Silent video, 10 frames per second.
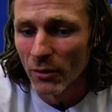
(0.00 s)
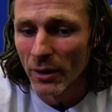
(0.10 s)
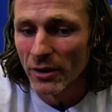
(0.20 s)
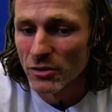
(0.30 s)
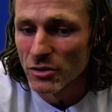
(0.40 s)

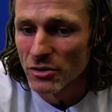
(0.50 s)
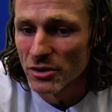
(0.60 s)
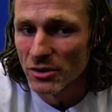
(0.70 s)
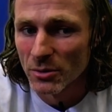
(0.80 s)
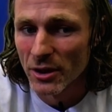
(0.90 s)
way you judge
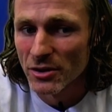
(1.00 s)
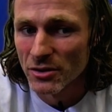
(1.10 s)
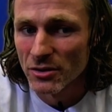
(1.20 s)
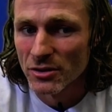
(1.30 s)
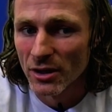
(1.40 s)

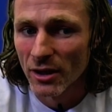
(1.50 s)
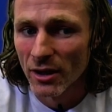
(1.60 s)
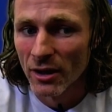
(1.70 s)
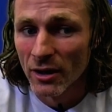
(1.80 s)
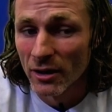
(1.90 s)
situations.
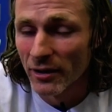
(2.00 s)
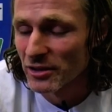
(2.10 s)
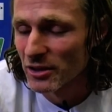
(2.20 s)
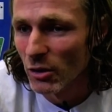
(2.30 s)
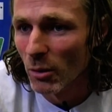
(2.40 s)

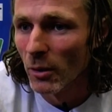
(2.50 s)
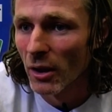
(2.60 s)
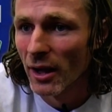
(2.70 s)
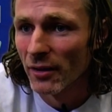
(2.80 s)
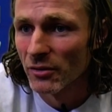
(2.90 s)
That's in normal
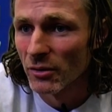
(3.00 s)
life.